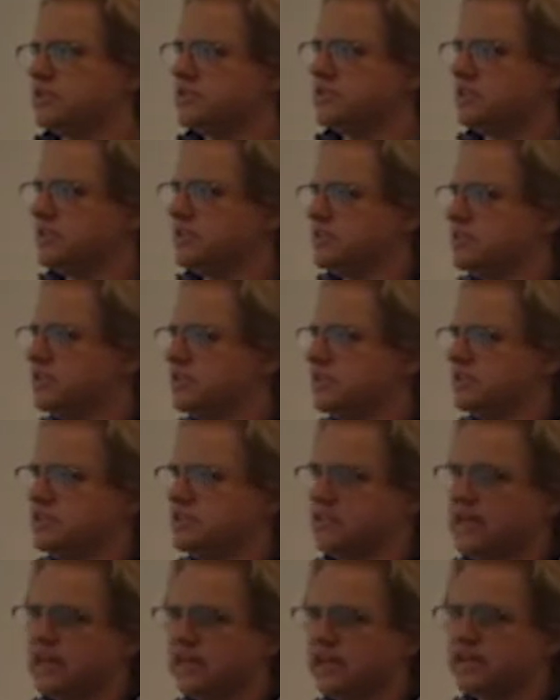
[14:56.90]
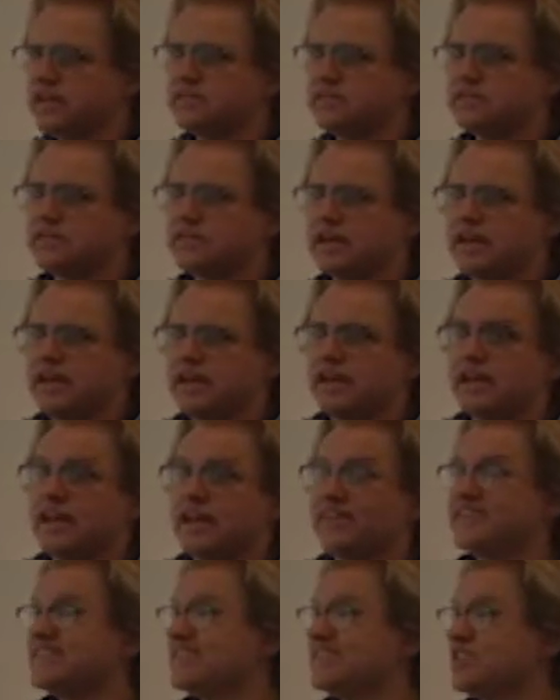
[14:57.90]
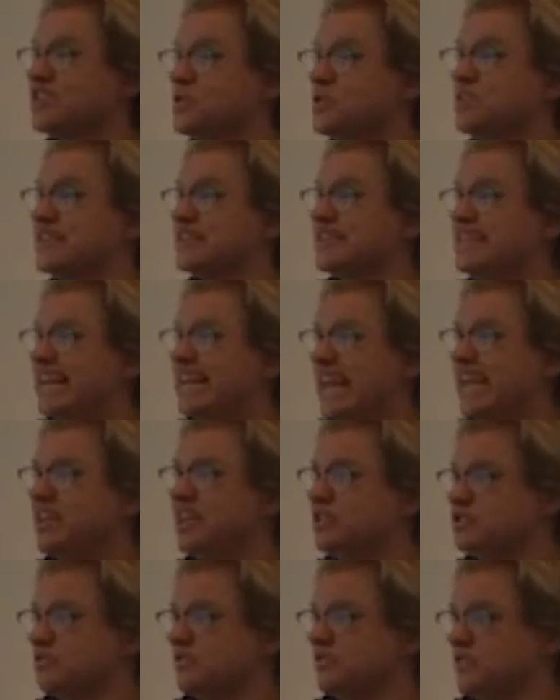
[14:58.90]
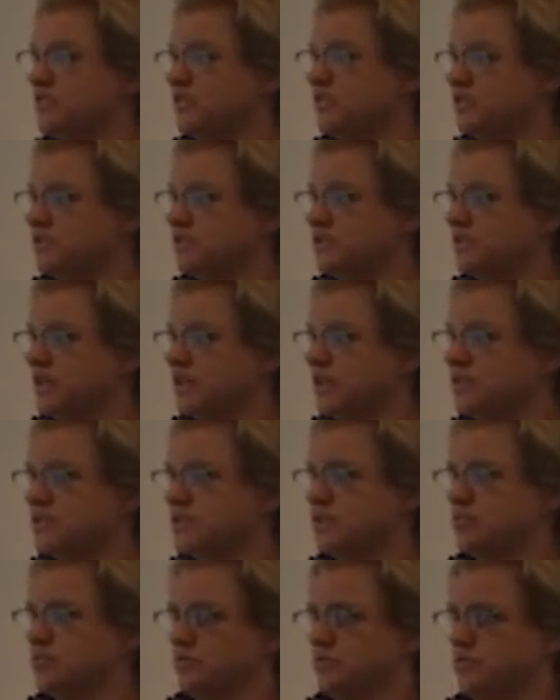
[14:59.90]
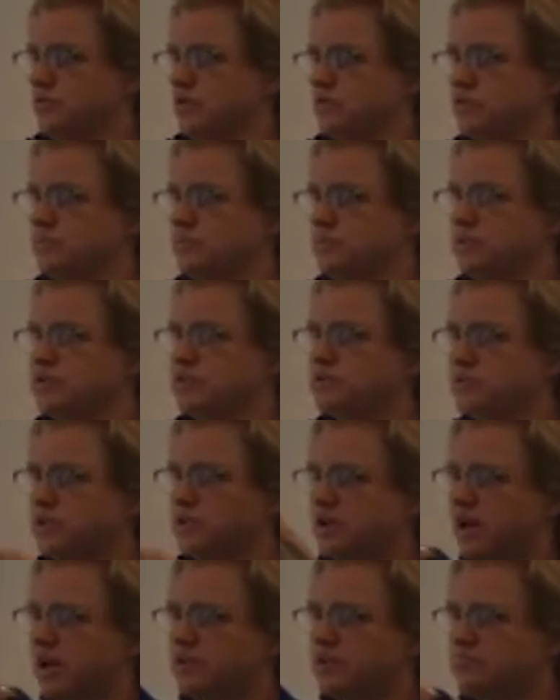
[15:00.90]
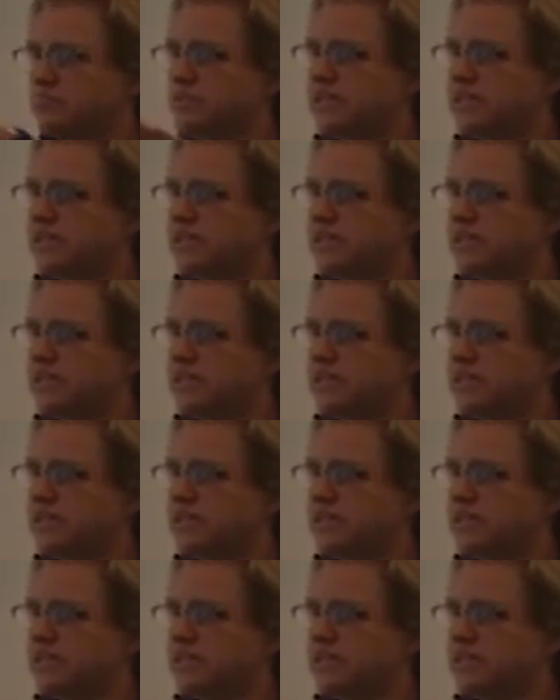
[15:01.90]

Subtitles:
this and this and this and this, and it's sort of the danger of the cultural landscape approach, because when you have the